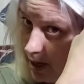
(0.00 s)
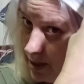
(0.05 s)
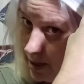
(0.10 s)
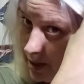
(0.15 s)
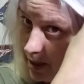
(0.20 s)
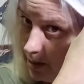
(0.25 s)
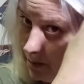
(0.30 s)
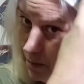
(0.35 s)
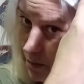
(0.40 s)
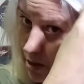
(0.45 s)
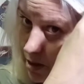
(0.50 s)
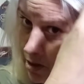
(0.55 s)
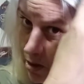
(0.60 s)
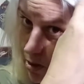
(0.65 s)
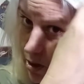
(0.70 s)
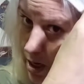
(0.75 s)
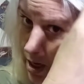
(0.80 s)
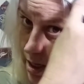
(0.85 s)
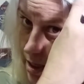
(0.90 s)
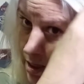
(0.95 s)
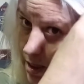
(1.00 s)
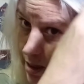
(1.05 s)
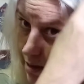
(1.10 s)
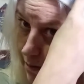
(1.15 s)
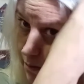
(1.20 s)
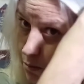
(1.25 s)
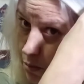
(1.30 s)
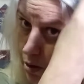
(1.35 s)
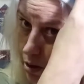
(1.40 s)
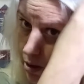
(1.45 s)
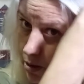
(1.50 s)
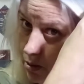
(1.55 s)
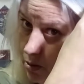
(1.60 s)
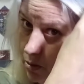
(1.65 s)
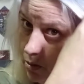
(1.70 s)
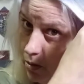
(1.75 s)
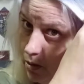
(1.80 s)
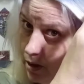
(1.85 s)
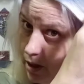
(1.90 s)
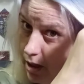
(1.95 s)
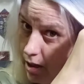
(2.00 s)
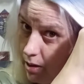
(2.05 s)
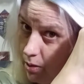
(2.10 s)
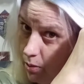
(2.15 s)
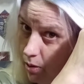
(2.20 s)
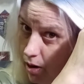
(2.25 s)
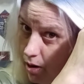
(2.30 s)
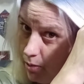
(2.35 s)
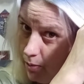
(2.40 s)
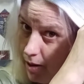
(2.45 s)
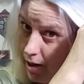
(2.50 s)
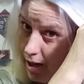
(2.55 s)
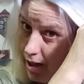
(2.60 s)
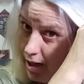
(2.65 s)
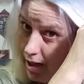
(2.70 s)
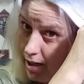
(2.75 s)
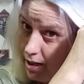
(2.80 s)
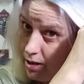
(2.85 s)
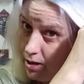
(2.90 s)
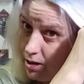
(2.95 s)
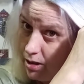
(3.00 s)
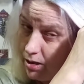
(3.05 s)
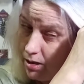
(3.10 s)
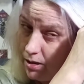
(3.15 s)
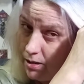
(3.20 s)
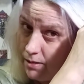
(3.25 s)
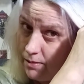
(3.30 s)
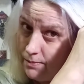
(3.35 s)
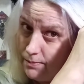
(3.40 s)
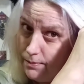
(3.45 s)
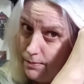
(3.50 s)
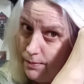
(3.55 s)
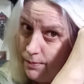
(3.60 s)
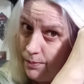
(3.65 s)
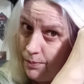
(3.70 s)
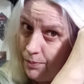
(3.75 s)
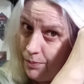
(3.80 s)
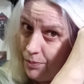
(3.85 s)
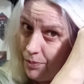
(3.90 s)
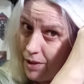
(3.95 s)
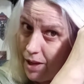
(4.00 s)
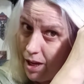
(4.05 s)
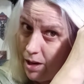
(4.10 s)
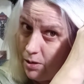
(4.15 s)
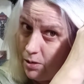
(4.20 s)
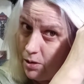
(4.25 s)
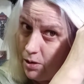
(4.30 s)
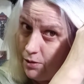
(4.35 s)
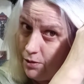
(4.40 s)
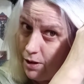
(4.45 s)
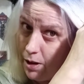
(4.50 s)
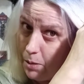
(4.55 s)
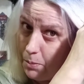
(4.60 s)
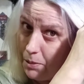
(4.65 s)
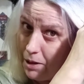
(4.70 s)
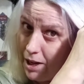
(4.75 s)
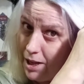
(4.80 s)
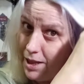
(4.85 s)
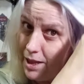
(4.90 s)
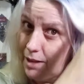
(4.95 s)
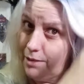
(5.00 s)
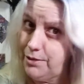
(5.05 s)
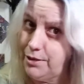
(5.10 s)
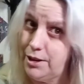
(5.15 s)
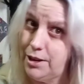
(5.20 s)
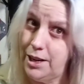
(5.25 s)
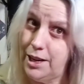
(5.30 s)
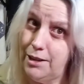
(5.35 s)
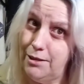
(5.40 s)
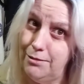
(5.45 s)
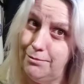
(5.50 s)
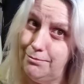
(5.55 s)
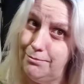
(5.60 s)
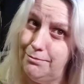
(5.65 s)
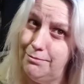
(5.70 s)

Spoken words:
like some streaks of blue that go all the way to here. I don't know if I'll apply it that far down.